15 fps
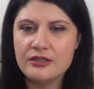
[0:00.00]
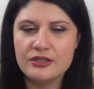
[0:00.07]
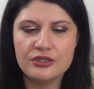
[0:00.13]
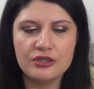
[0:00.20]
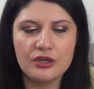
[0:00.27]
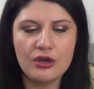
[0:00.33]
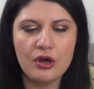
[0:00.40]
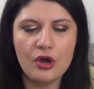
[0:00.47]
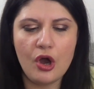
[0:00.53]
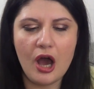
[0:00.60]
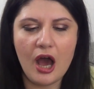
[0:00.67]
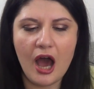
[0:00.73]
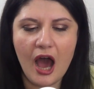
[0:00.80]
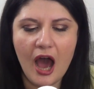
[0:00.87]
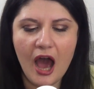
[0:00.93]
so
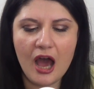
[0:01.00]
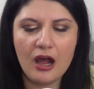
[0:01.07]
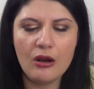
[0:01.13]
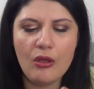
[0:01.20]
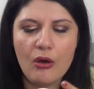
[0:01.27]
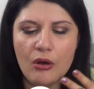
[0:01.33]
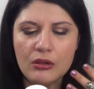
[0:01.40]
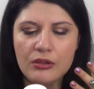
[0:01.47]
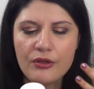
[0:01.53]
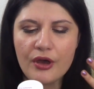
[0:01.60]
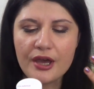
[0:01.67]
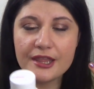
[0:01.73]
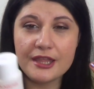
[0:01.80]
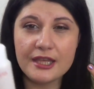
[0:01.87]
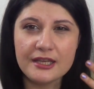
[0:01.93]
although
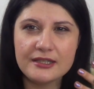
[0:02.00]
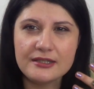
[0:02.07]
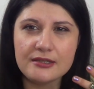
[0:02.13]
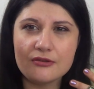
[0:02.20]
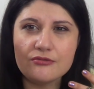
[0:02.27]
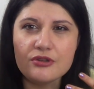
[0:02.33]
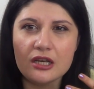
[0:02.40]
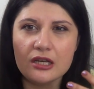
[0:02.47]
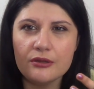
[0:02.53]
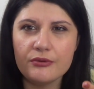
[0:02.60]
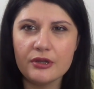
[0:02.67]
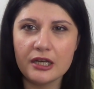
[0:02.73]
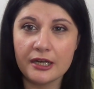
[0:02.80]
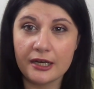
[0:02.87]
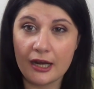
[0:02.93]
I think it's a really
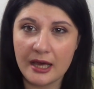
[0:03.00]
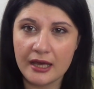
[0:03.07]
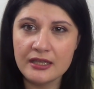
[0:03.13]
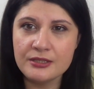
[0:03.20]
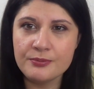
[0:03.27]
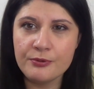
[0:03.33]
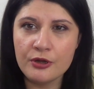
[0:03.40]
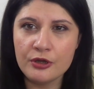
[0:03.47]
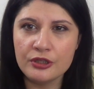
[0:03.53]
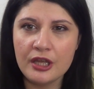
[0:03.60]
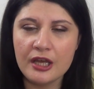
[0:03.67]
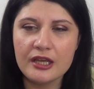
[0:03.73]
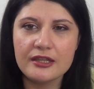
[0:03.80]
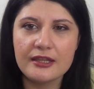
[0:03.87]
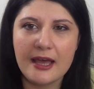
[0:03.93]
really nice
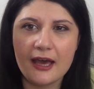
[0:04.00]
product,